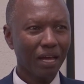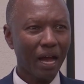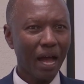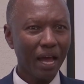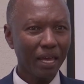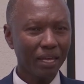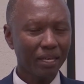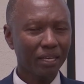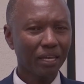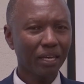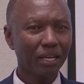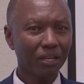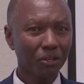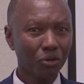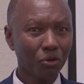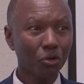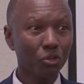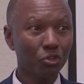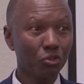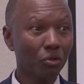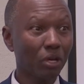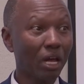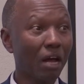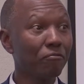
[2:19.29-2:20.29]
I can't
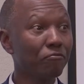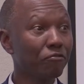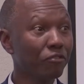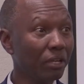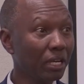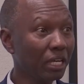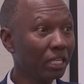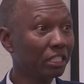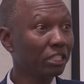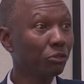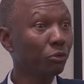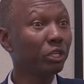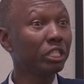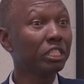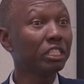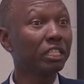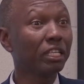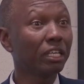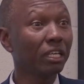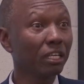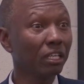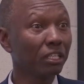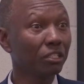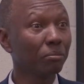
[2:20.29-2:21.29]
go to a village
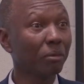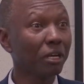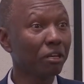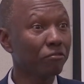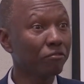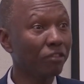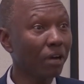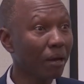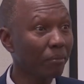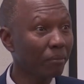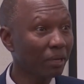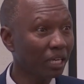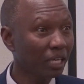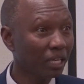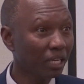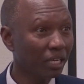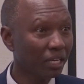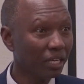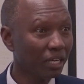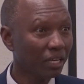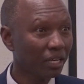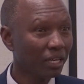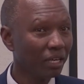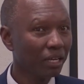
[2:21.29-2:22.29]
which killed my
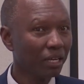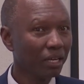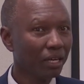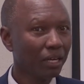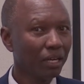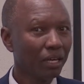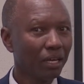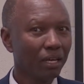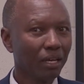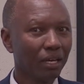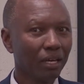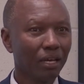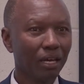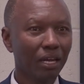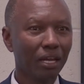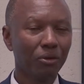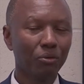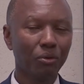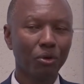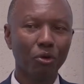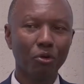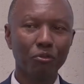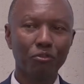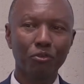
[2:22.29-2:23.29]
family.
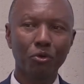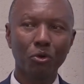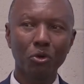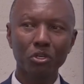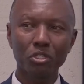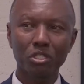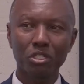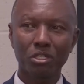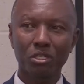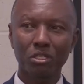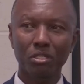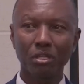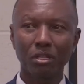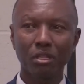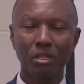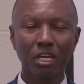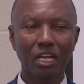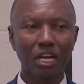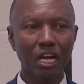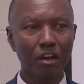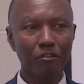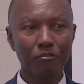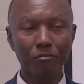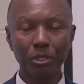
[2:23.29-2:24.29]
Anyway, of course,
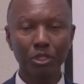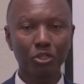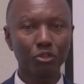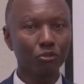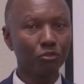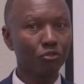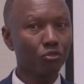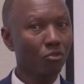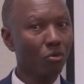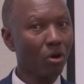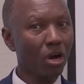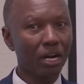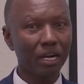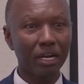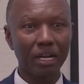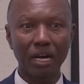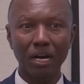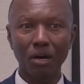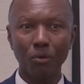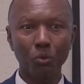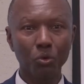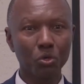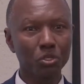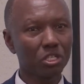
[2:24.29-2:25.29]
the government of
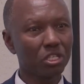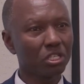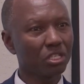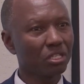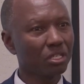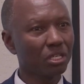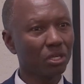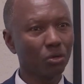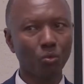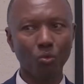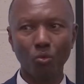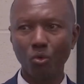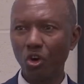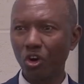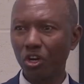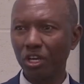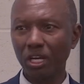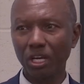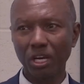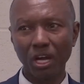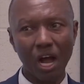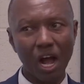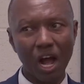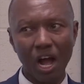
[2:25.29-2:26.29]
Rwanda was still
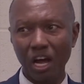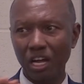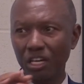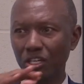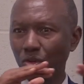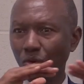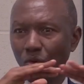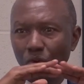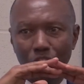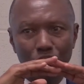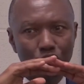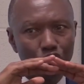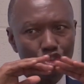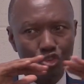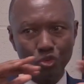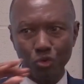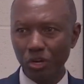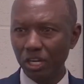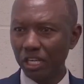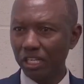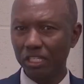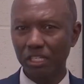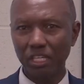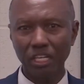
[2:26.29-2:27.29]
working hard on
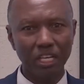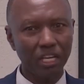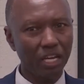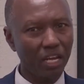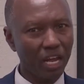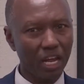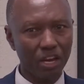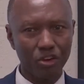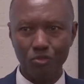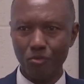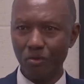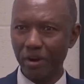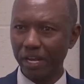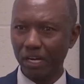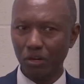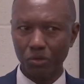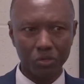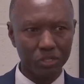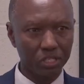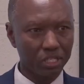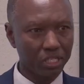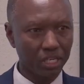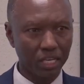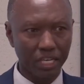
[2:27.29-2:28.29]
unity and
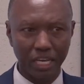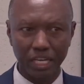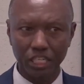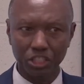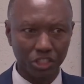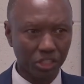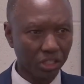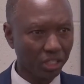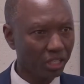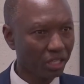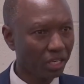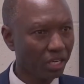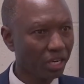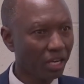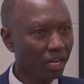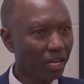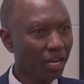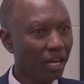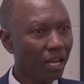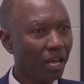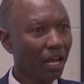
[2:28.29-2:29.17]
reconciliation.